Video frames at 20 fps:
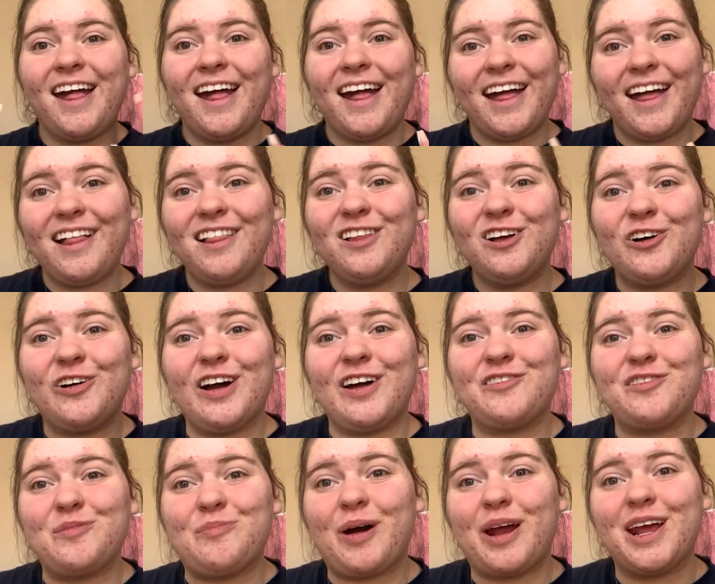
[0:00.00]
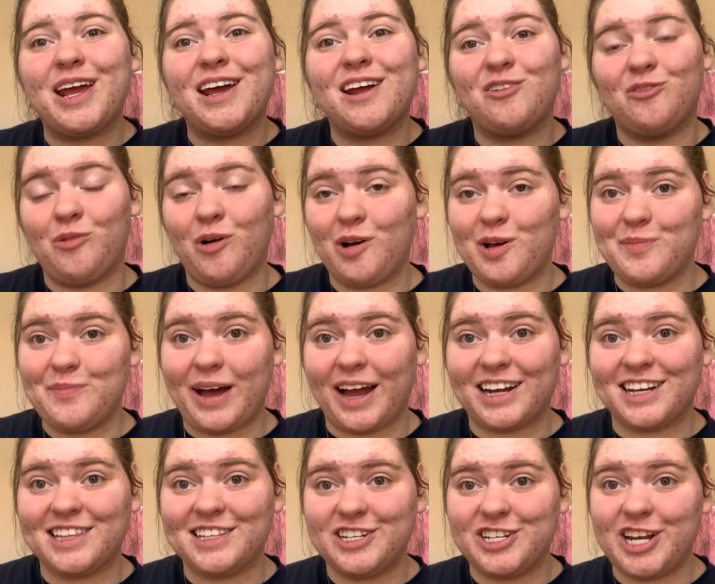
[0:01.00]
Hello everybody and welcome back
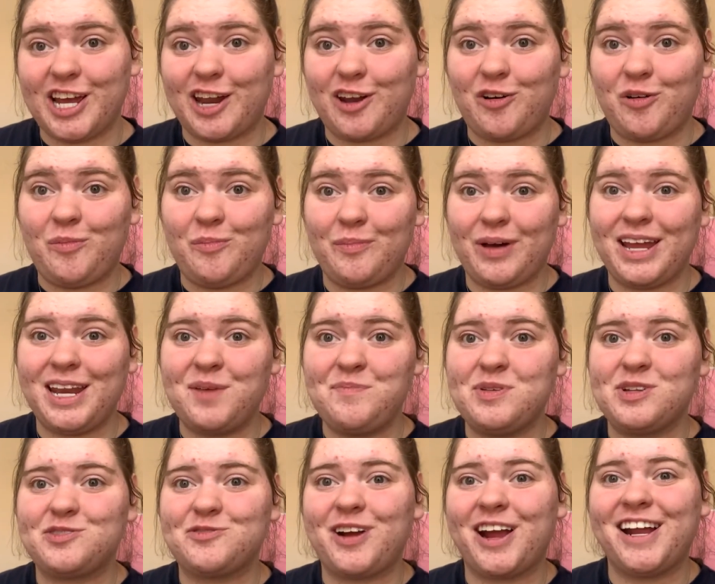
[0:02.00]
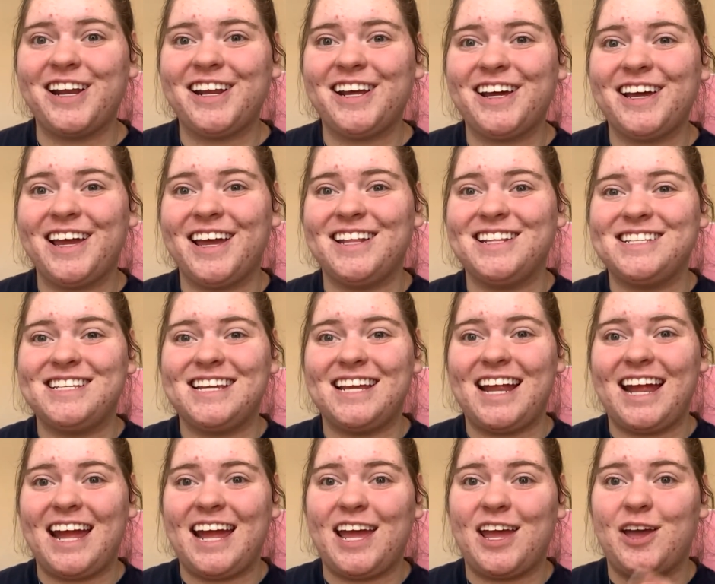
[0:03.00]
to the channel. My name is Randa and
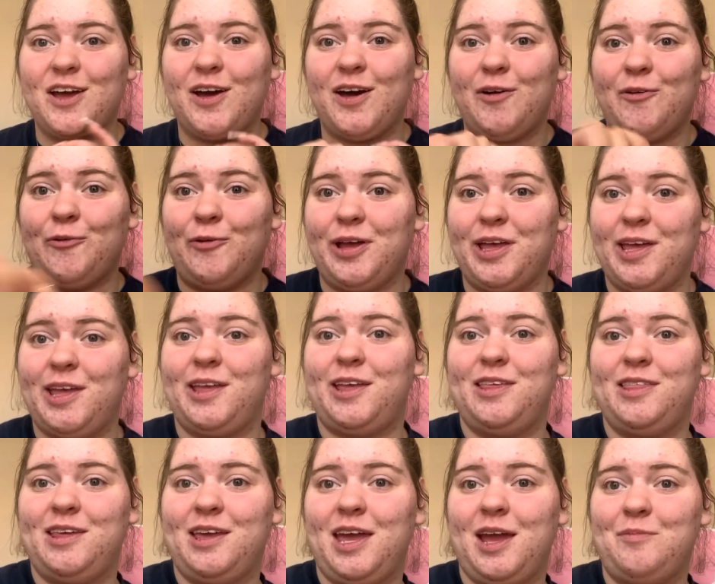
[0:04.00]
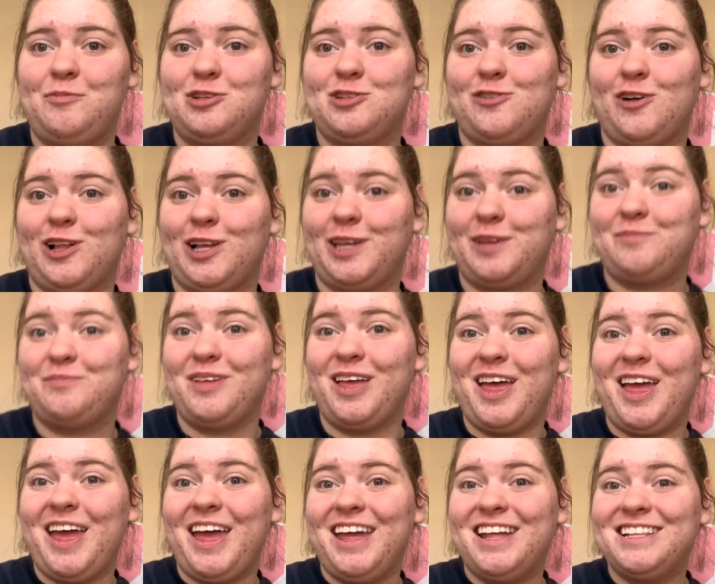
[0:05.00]
today the camera's falling.
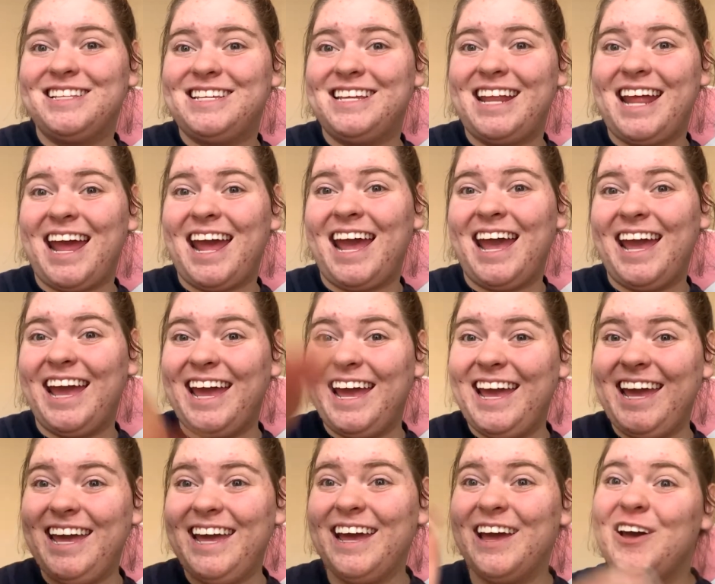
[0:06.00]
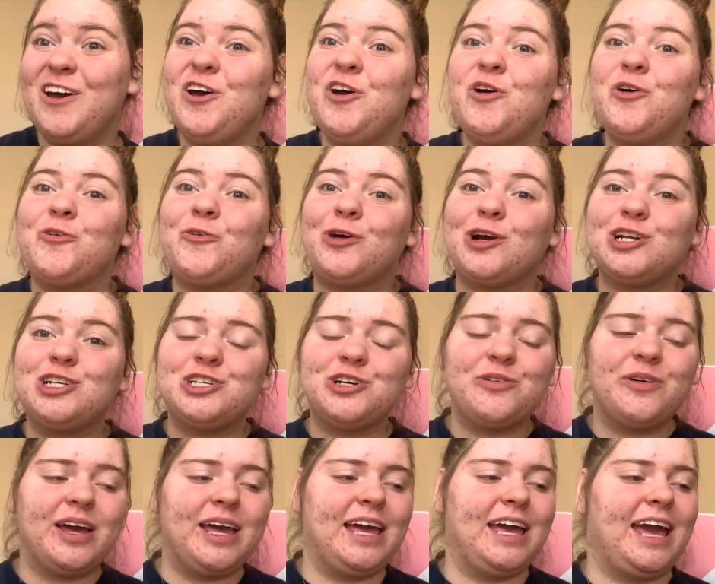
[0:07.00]
Today we're
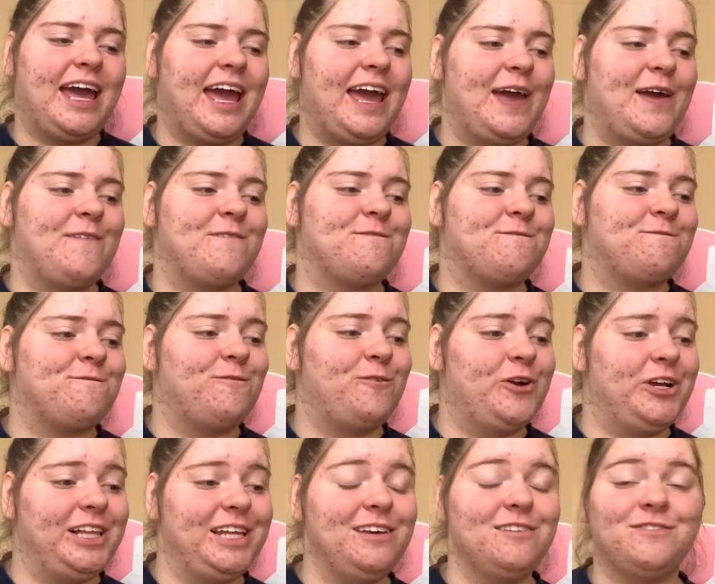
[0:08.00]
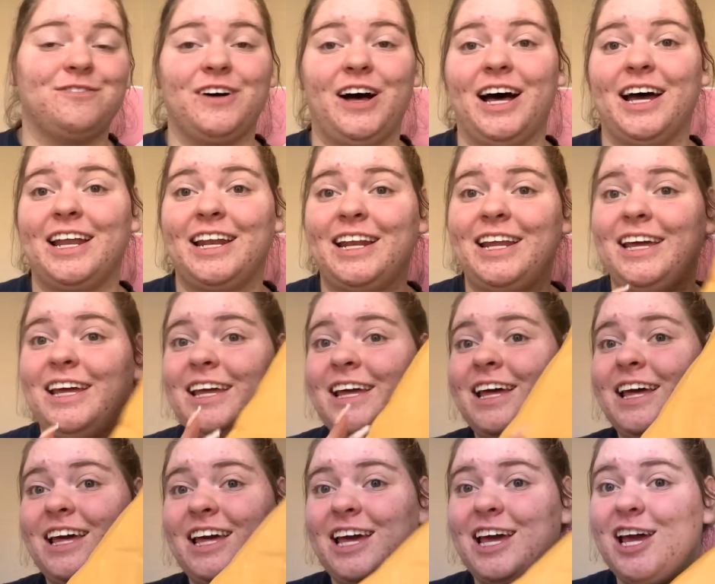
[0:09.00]
doing a really fun
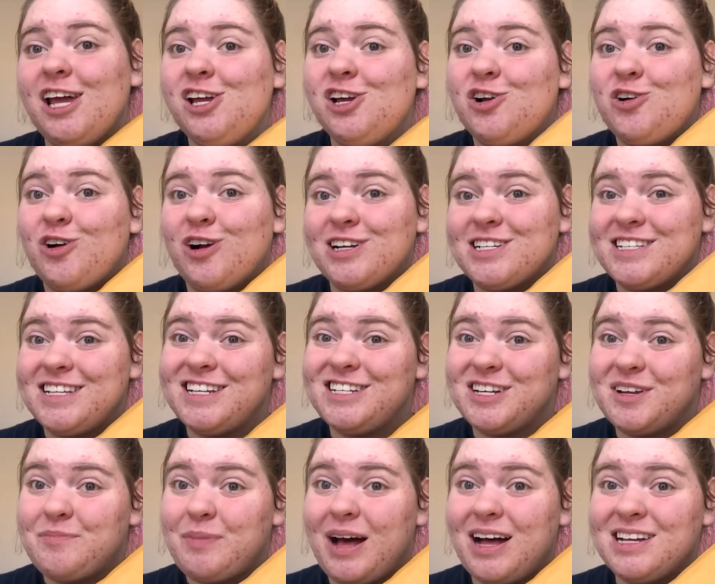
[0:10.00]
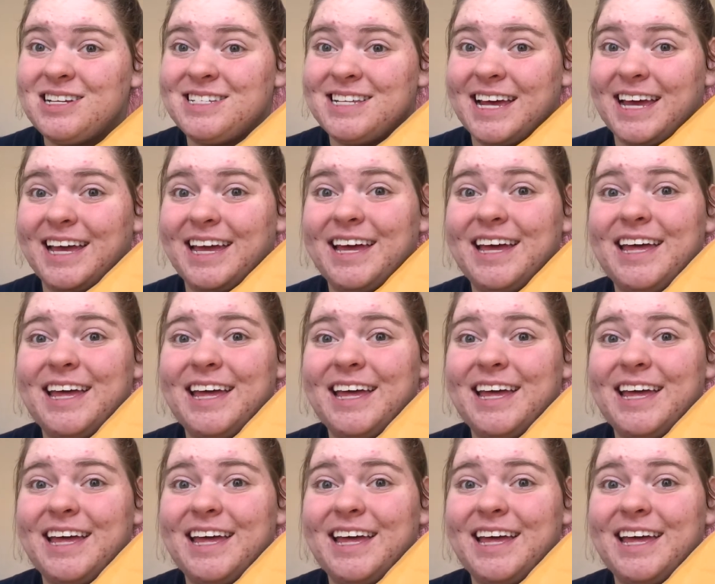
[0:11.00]
cross stitch unboxing.